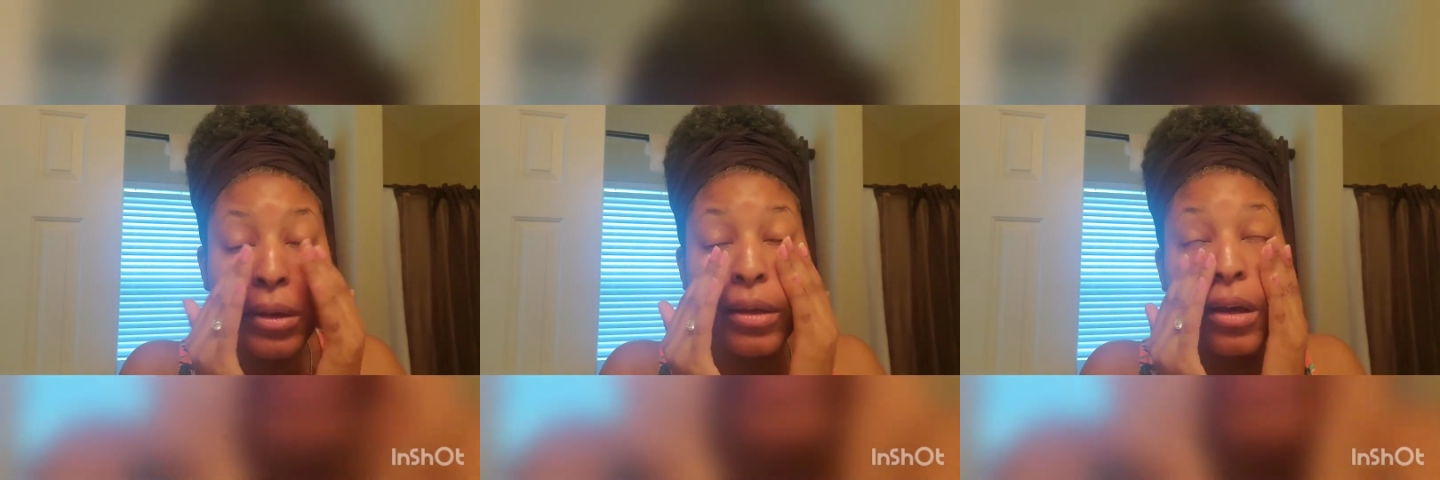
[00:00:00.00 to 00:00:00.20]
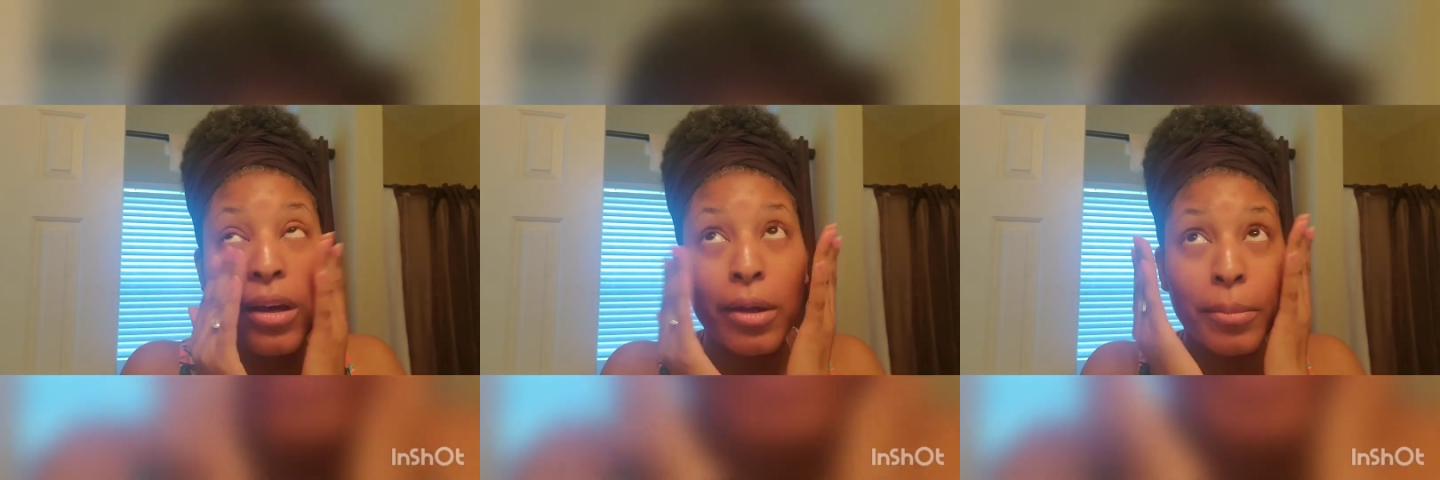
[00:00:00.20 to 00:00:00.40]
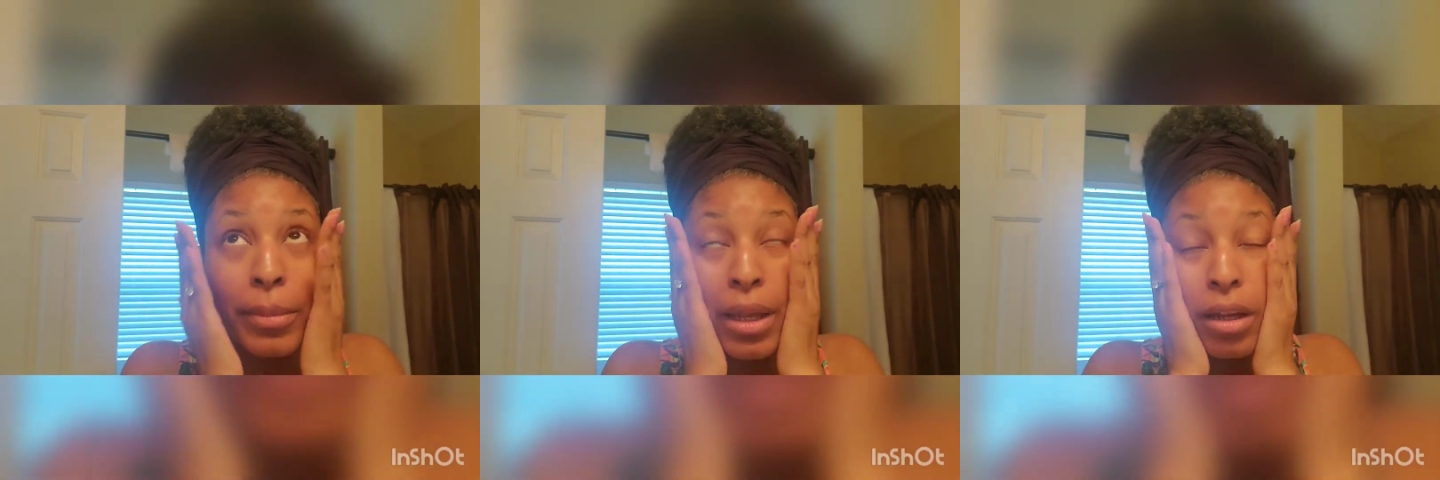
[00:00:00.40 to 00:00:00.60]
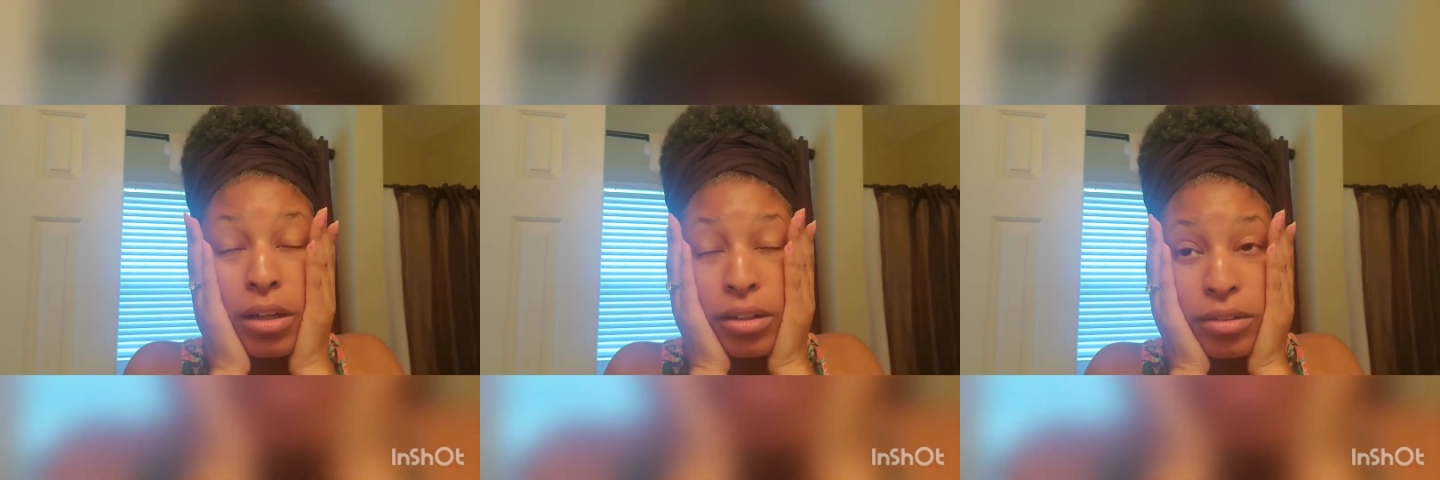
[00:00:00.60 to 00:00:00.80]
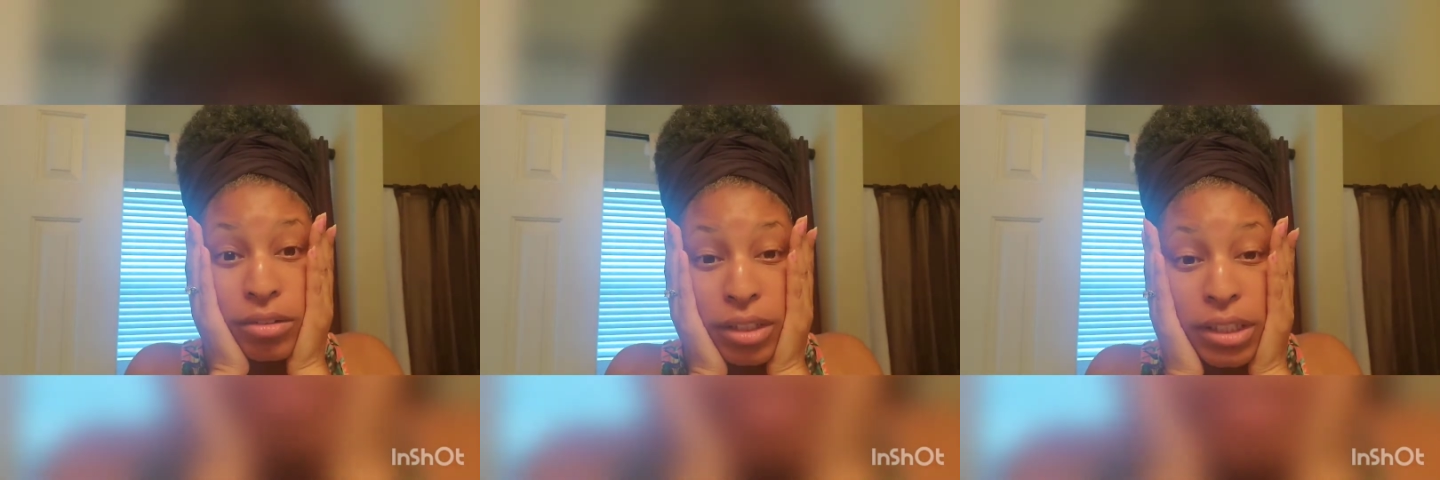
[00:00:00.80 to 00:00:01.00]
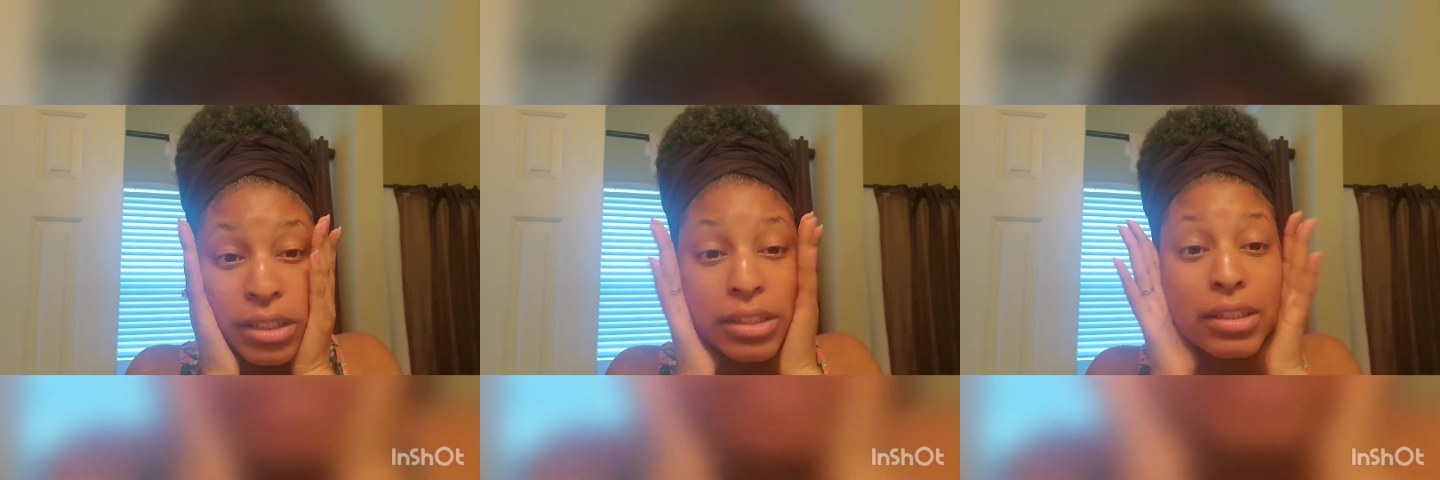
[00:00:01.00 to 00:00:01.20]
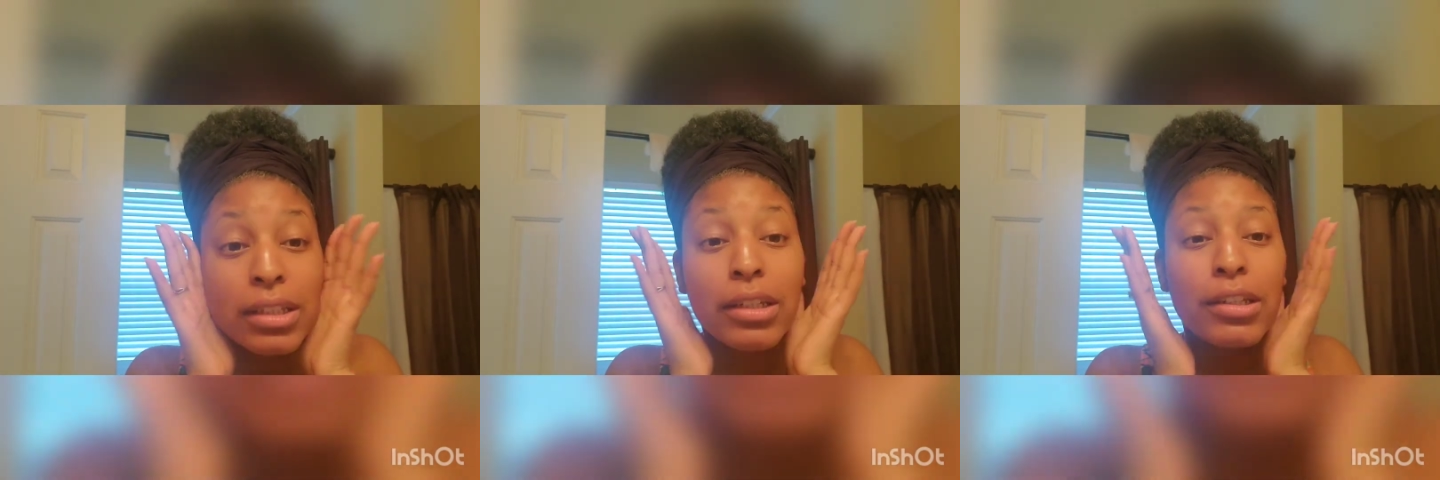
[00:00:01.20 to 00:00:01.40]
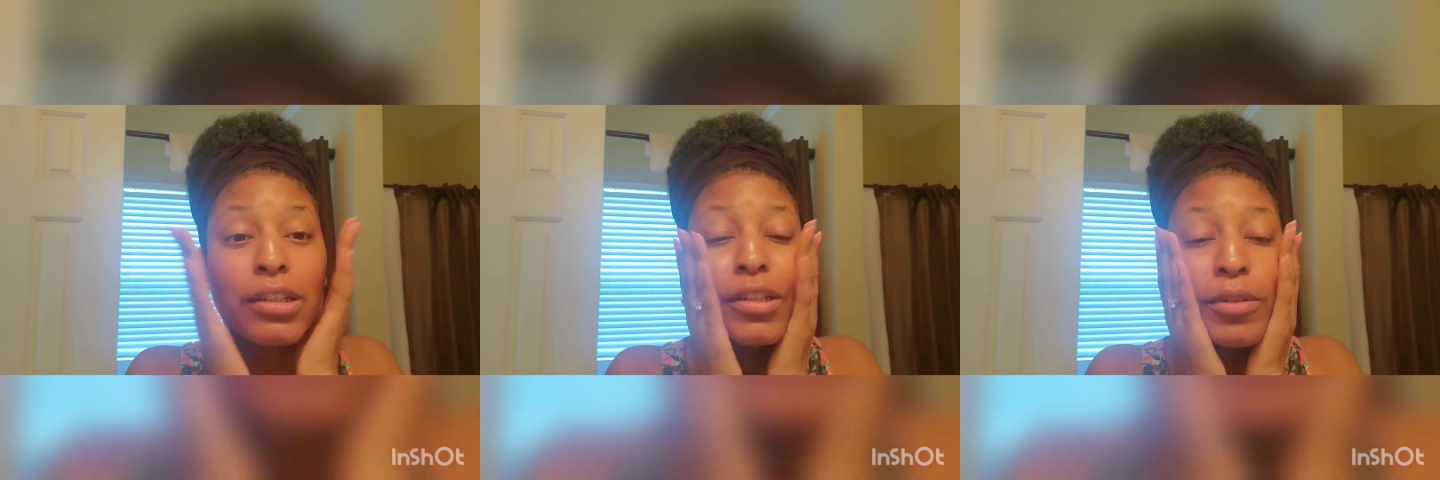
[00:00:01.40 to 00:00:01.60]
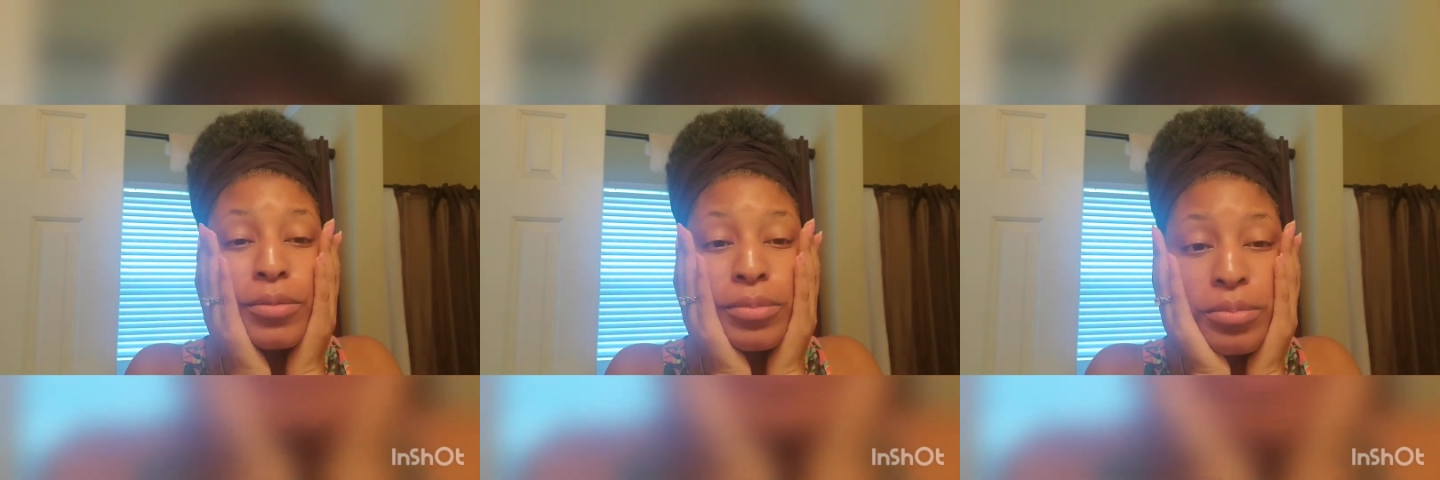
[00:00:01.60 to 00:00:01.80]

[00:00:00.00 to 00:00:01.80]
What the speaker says: I'm not greasy.